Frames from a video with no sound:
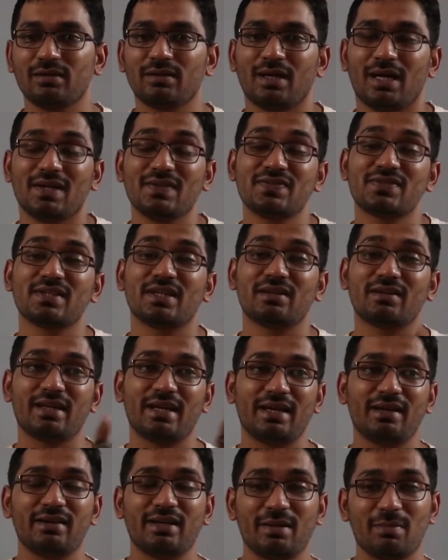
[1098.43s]

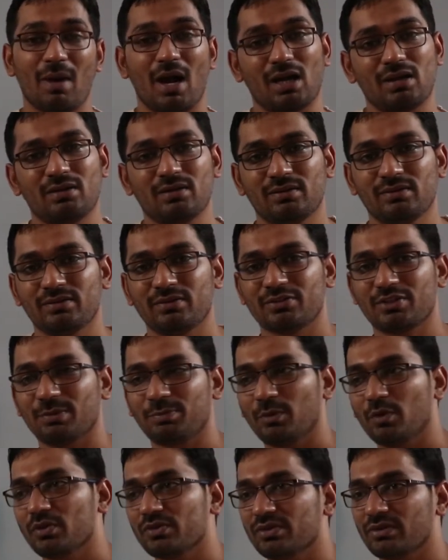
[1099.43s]
uncertain demand.
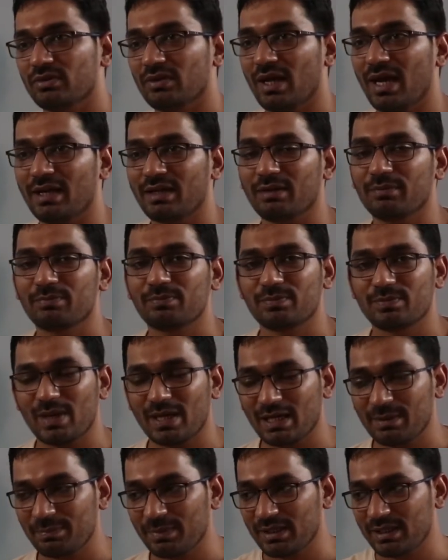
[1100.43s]
Suppose at
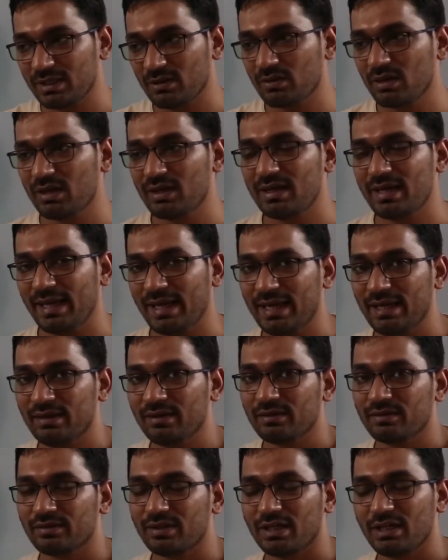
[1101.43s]
a particular day
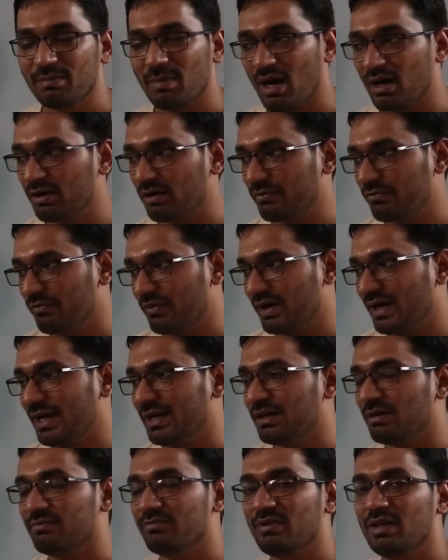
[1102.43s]
the demand of one
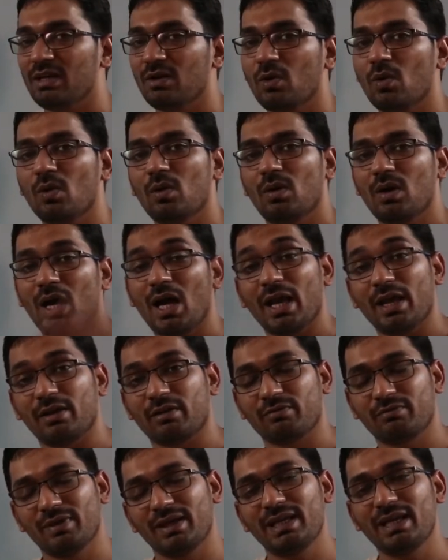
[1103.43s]
item will go
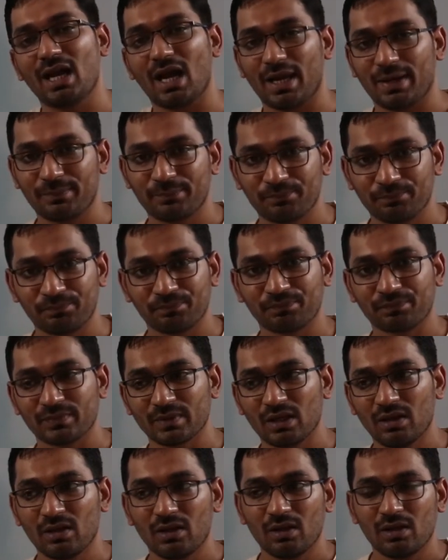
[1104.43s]
higher, very high.
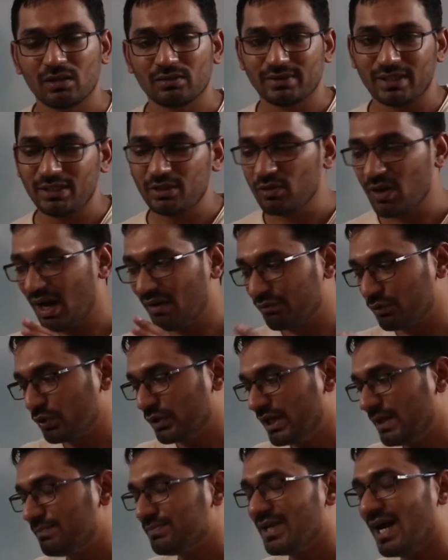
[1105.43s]
Then you have to
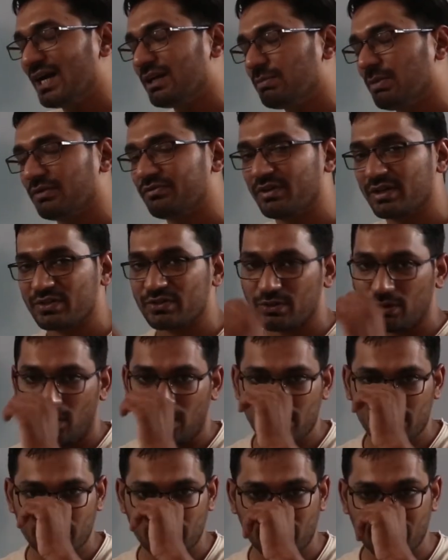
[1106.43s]
keep that buffer
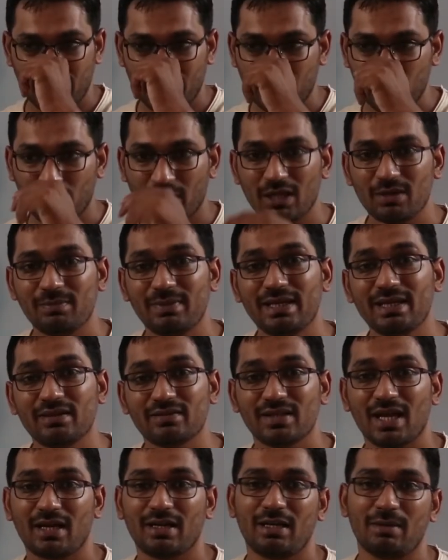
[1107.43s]
stock so that you can
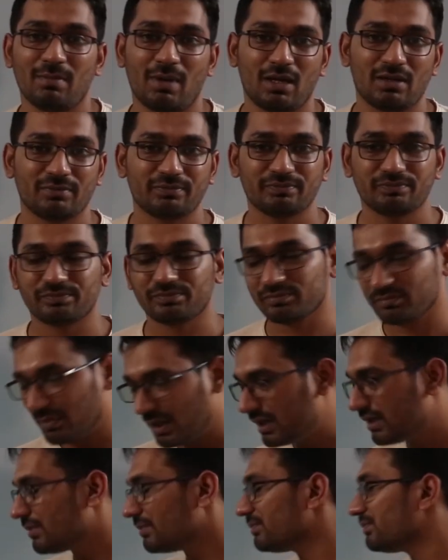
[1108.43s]
meet that demand.
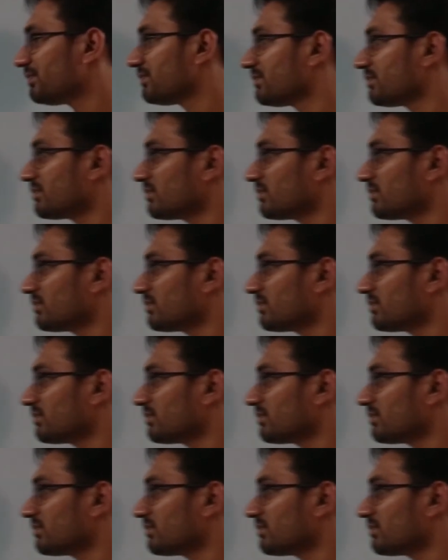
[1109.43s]
But